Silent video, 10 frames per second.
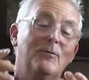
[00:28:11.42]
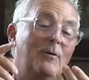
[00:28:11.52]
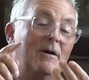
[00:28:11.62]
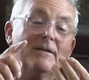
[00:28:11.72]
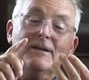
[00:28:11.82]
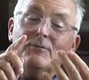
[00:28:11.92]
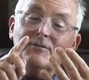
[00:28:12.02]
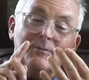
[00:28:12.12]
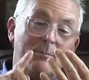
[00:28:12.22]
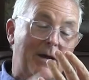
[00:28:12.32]
Well, it
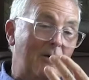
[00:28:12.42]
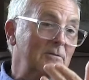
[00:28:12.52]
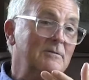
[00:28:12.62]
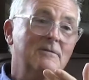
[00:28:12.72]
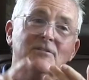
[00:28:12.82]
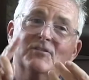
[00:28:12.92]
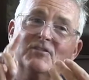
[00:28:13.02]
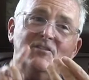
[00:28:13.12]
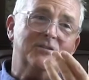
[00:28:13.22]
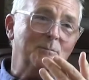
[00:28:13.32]
was about
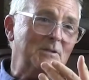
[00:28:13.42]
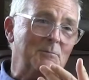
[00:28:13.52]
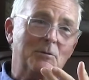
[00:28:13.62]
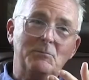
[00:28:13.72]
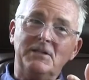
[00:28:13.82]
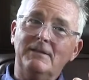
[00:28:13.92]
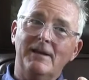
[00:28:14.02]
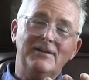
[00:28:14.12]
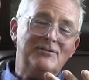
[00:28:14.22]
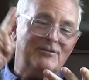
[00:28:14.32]
systems
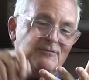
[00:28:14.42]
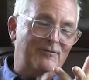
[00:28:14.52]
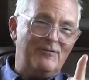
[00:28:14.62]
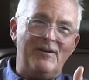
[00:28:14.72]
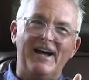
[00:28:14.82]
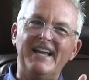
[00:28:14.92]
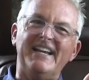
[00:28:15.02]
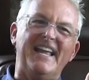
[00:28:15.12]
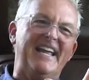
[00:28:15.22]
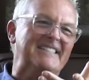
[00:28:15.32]
implementation, Same
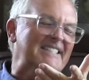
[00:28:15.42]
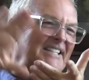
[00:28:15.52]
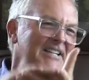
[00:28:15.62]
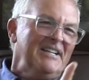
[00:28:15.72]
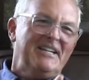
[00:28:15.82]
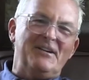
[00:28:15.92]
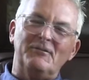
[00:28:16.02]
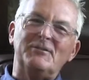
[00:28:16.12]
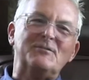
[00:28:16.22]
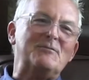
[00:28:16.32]
finance. Thing.
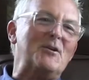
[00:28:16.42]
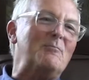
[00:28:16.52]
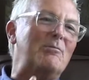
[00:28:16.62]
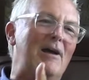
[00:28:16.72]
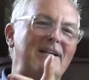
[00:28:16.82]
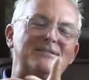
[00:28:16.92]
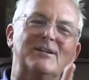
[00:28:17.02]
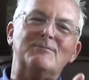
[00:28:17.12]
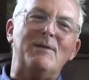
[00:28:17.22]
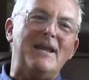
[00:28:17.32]
It was you know
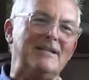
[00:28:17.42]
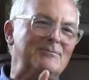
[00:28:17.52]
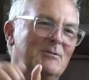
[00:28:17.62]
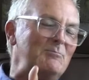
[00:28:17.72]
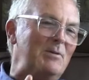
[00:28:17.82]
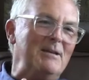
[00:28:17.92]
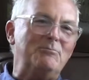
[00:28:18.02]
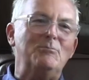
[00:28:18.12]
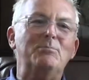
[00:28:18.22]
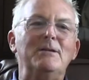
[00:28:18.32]
project management,
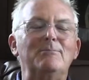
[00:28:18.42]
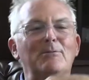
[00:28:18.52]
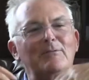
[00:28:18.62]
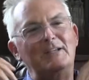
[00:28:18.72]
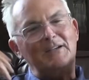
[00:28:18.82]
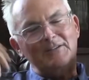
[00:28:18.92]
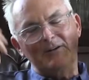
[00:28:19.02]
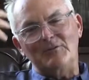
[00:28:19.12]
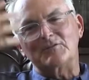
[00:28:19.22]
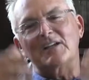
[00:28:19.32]
people, people. It, eh, you
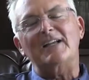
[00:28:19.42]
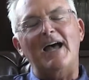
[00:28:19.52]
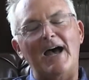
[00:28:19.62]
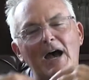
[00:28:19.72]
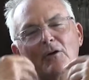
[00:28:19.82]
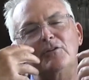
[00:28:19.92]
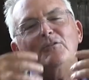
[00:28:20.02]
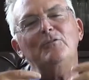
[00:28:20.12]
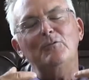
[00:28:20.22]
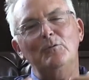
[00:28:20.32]
know, it was like how
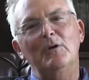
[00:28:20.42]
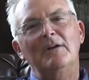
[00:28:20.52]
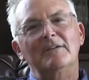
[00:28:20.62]
do you